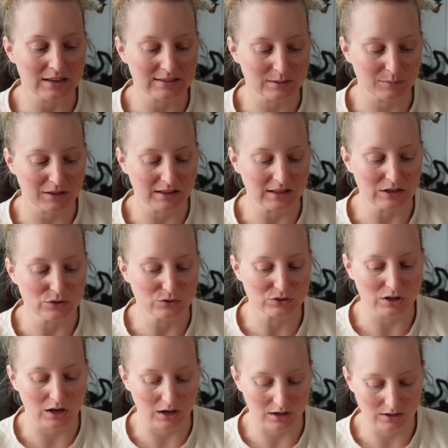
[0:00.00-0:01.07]
something that you
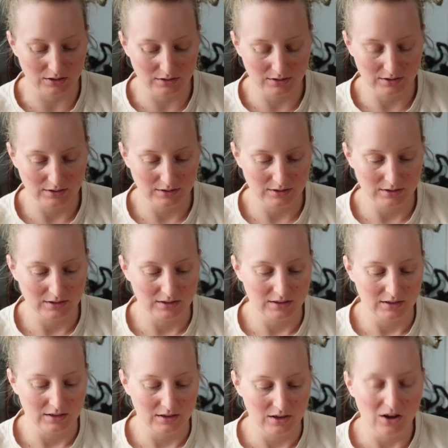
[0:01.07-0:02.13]
saw
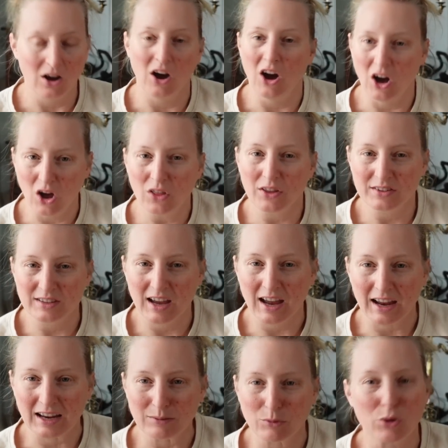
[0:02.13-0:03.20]
all the
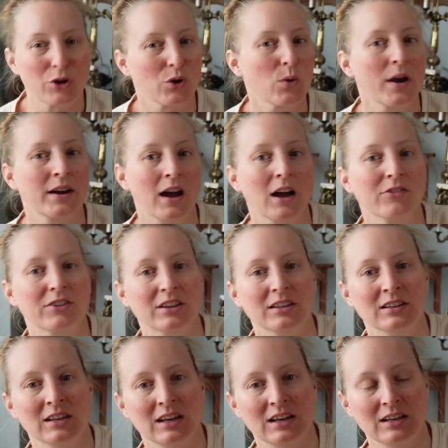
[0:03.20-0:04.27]
time or quite
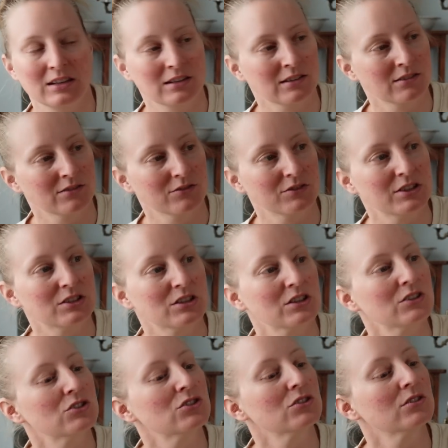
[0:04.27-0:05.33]
often in
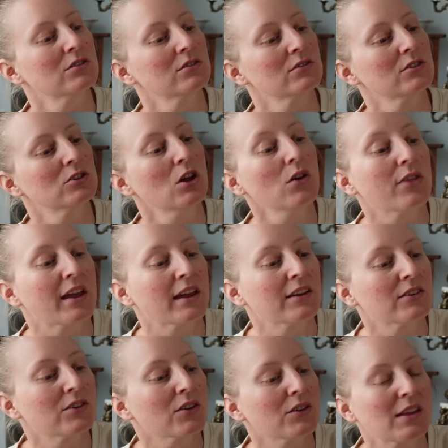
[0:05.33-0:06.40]
vintage clothing.
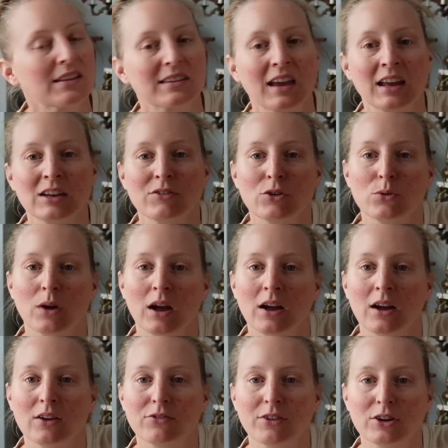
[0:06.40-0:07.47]
So that's kind of
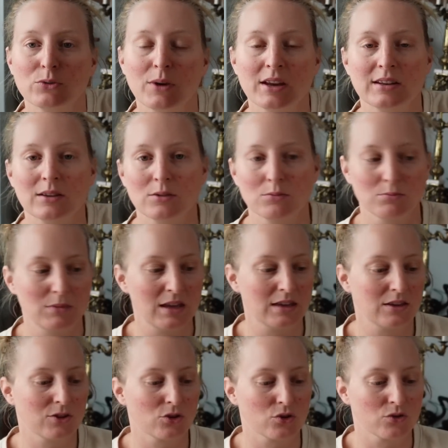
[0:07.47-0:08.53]
a fun way to
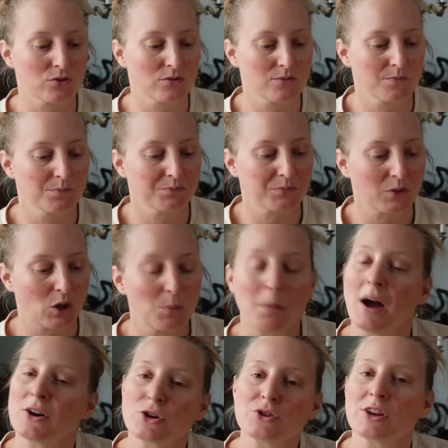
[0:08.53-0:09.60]
make your
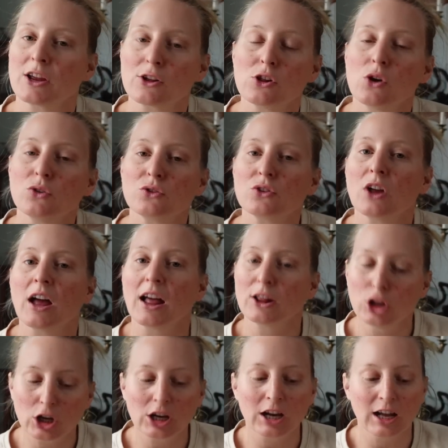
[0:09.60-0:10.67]
modern day clothes
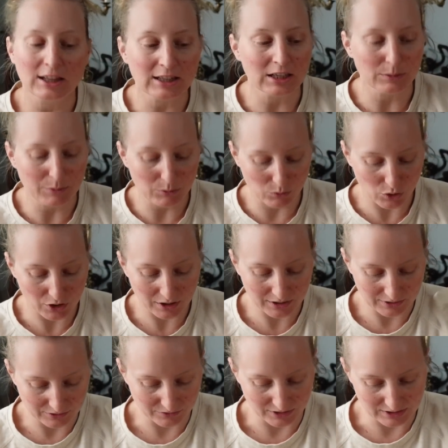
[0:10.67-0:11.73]
look a little bit more
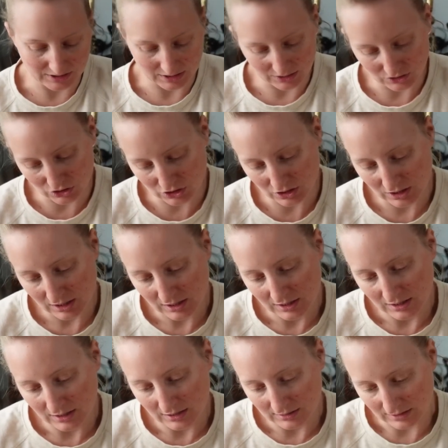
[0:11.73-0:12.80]
vintage.
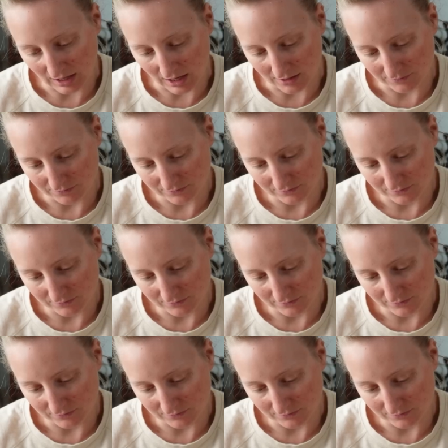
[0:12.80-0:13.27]
Yeah,